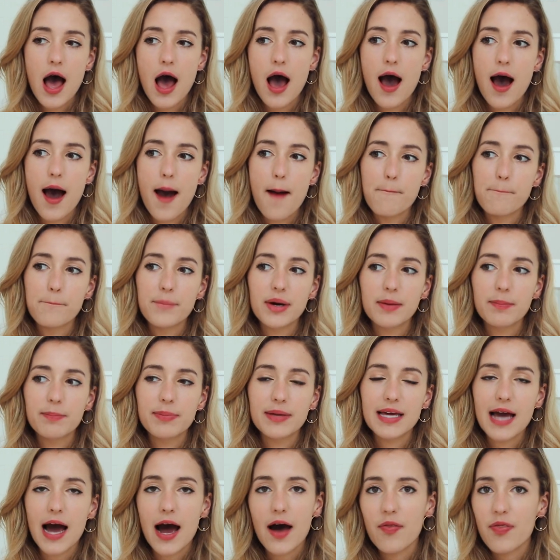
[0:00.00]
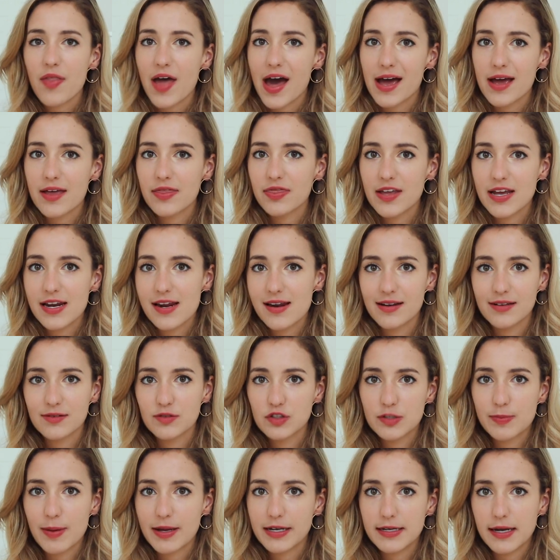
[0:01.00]
But beyond that, they didn't
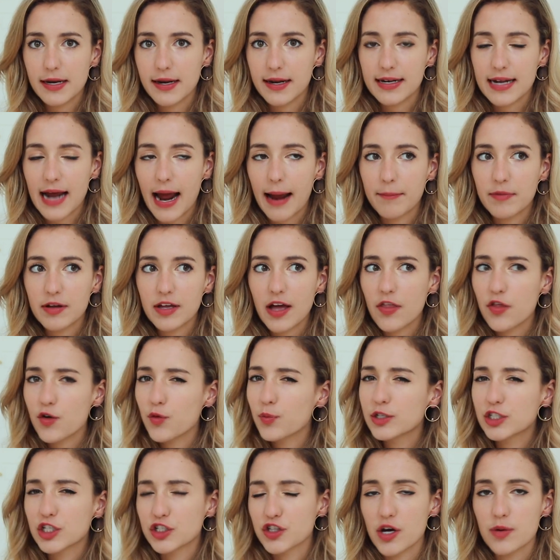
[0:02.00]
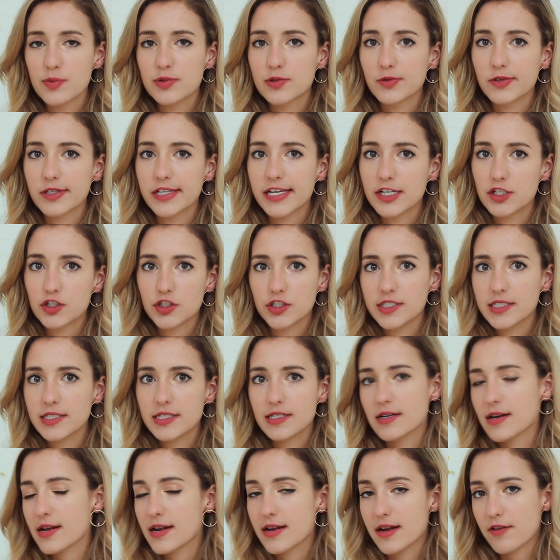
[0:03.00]
spend any time together, which I thought was really interesting
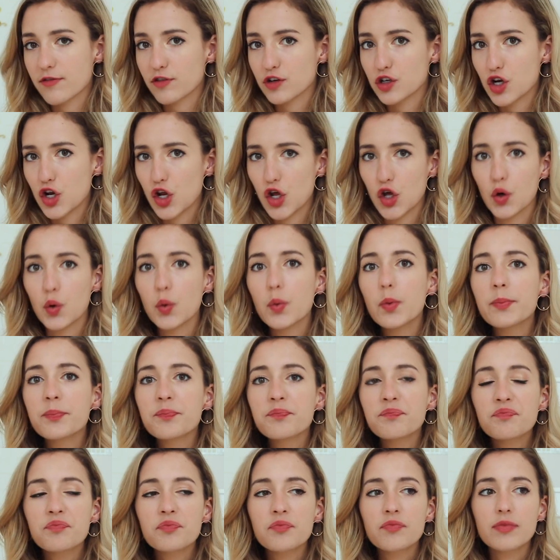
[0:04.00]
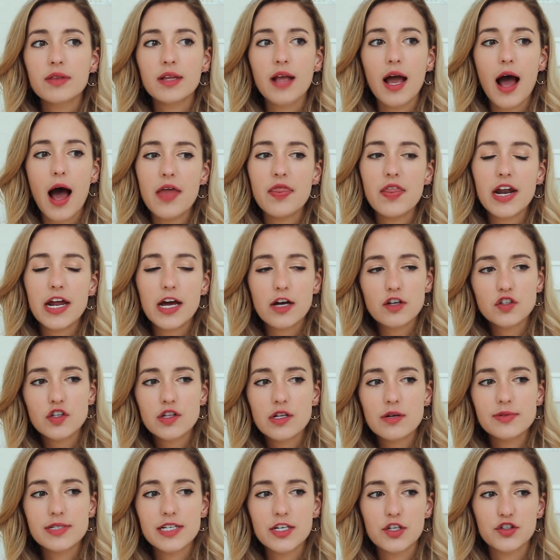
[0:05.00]
and I never knew. And then I also
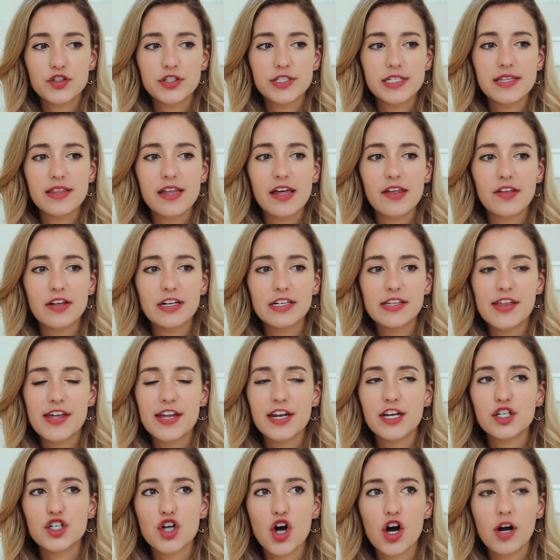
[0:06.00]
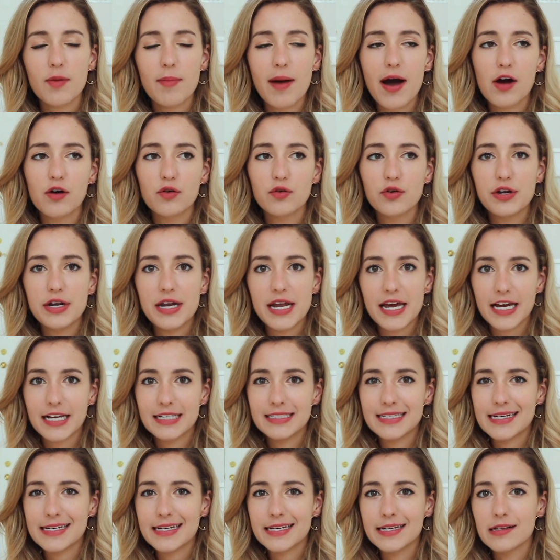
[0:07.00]
thought it was interesting that they didn't talk about
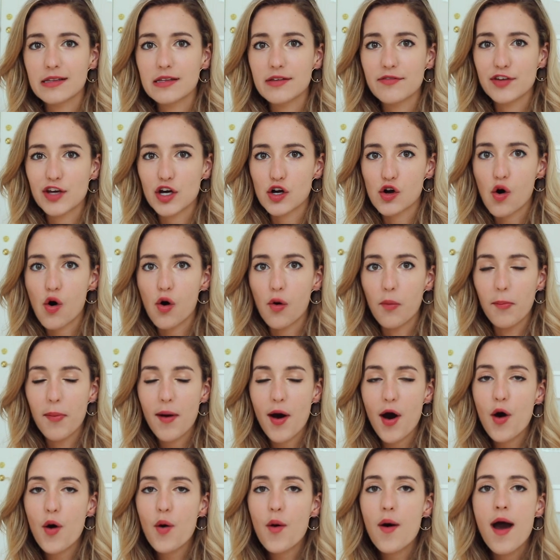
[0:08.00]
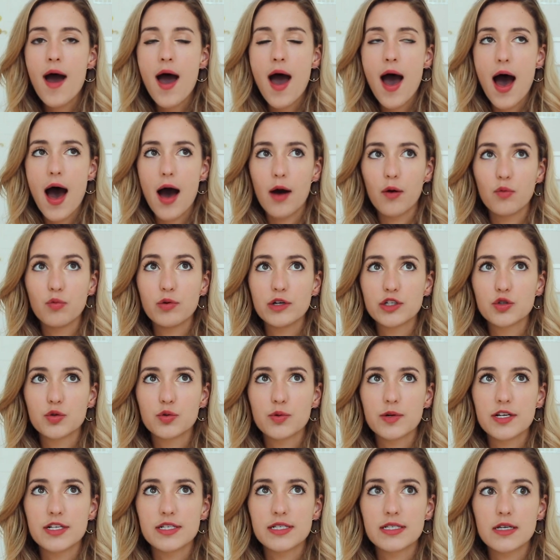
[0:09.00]
Nick dating Olivia Culpo, which
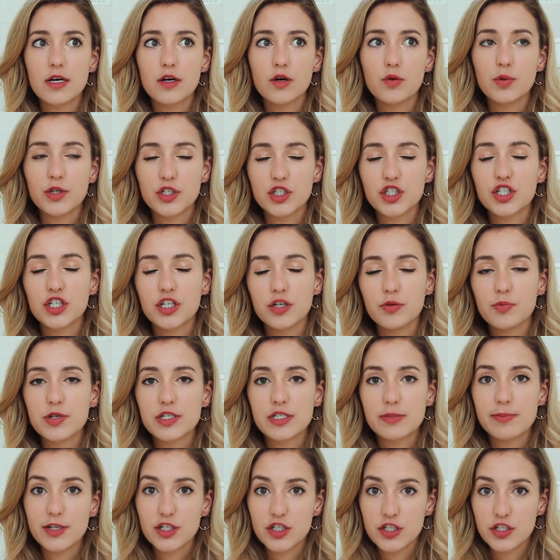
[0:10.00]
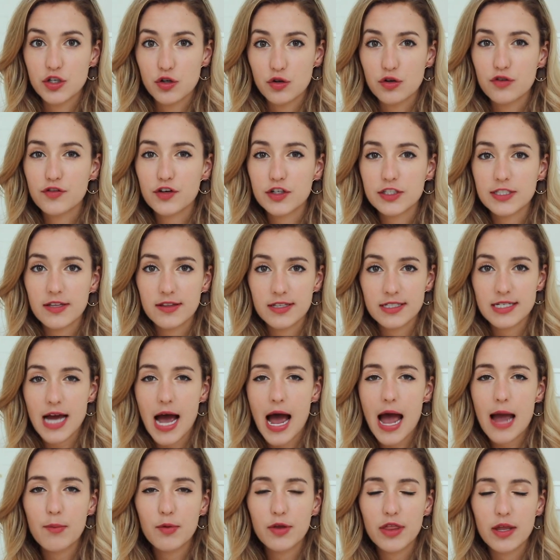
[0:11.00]
she was Miss Universe at the
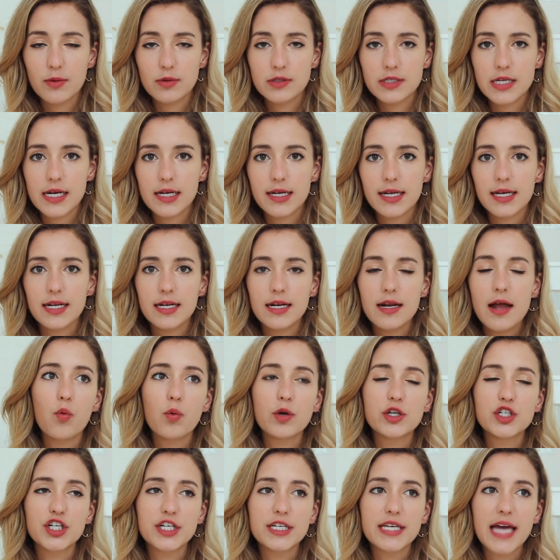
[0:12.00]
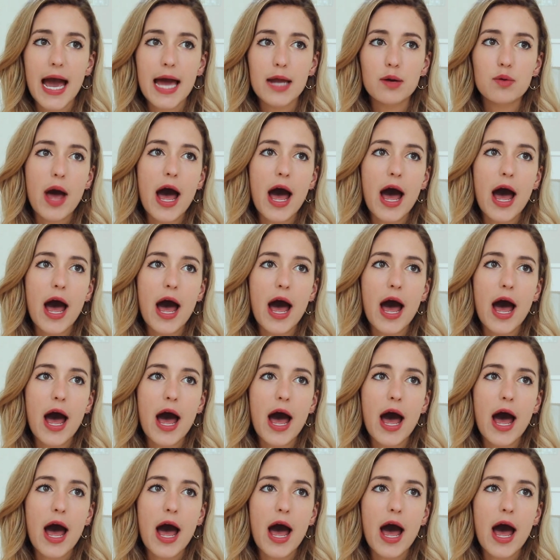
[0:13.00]
time when they were dating, which again